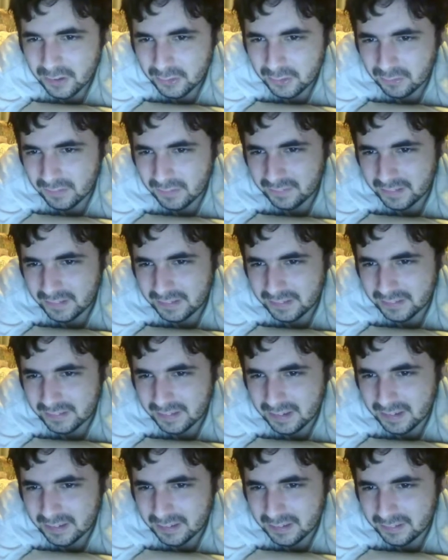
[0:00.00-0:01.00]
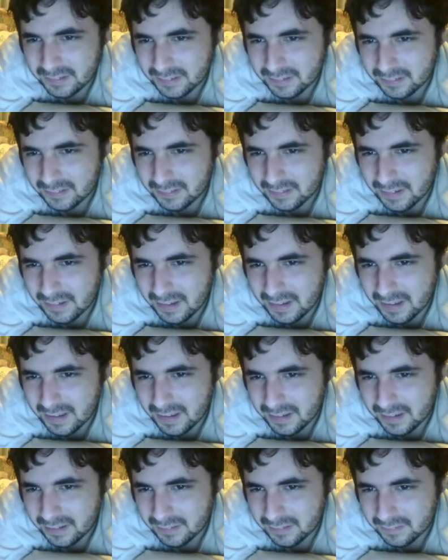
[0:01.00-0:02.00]
Twilight nodded in
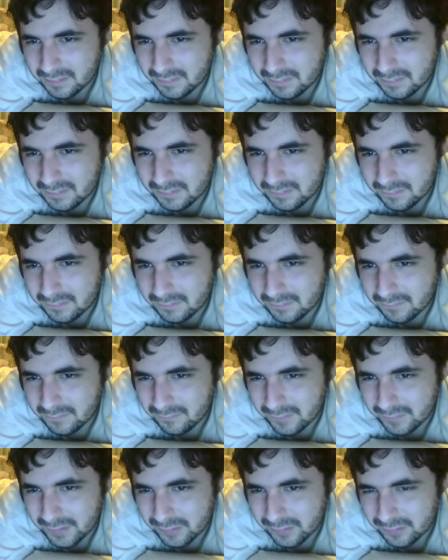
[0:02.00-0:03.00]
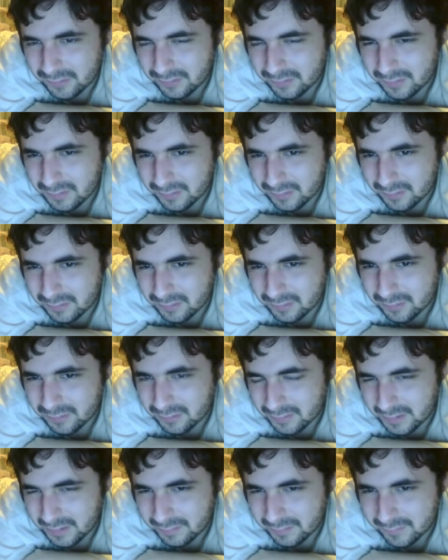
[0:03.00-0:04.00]

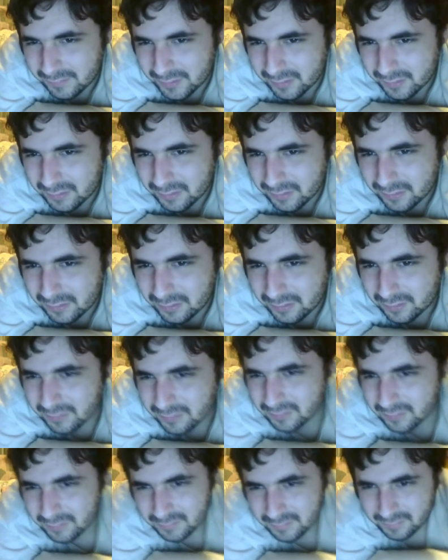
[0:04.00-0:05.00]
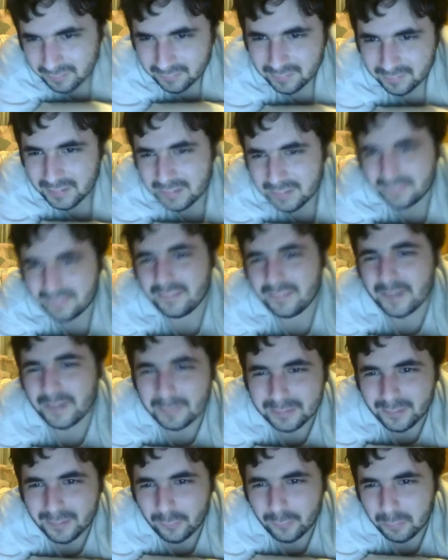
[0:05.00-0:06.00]
acquiescence. I don't know how to
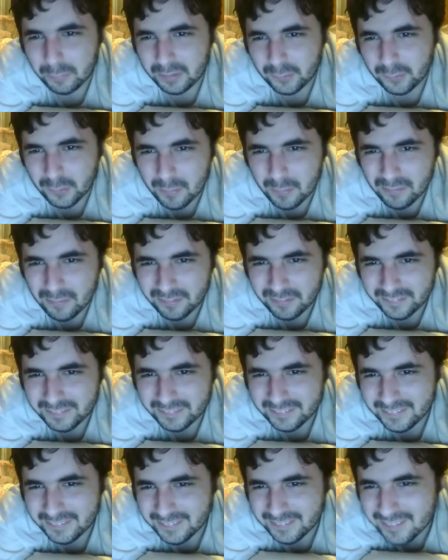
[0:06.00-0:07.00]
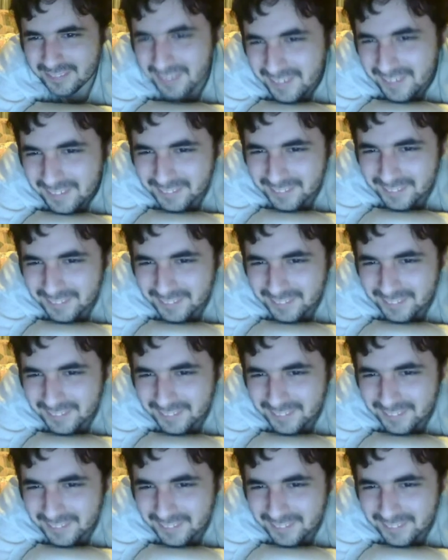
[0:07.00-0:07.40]
pronounce it because I'm a fucking idiot.